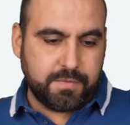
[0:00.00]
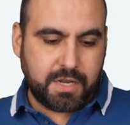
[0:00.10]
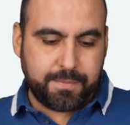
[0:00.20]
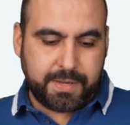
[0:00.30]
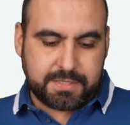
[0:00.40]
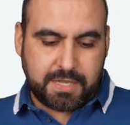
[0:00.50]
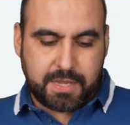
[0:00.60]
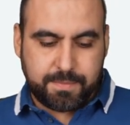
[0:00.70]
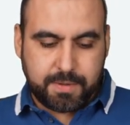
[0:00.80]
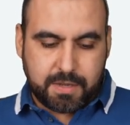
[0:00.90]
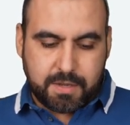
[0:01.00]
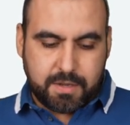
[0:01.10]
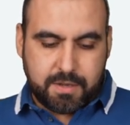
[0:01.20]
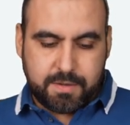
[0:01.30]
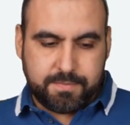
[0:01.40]
Database name,
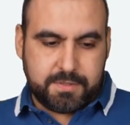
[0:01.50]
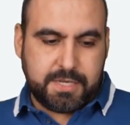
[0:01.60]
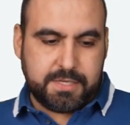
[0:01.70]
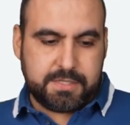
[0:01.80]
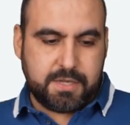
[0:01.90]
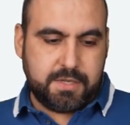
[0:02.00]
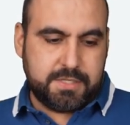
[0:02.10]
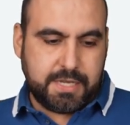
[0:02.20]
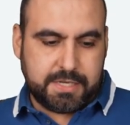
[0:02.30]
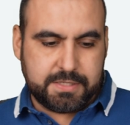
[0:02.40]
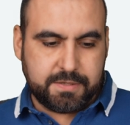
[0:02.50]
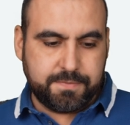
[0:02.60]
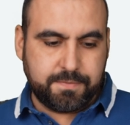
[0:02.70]
test, test,